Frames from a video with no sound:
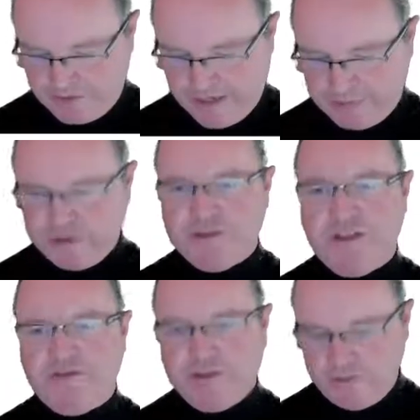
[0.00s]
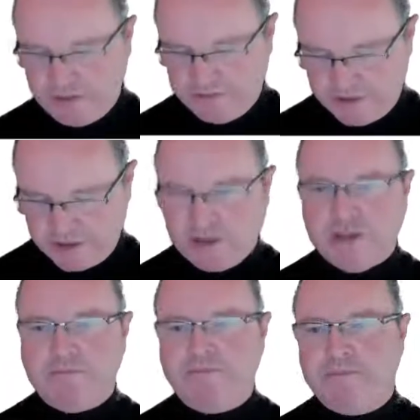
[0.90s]
amplitude envelope, over
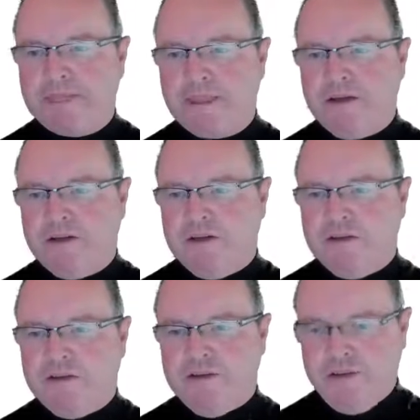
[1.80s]
time. I'm going to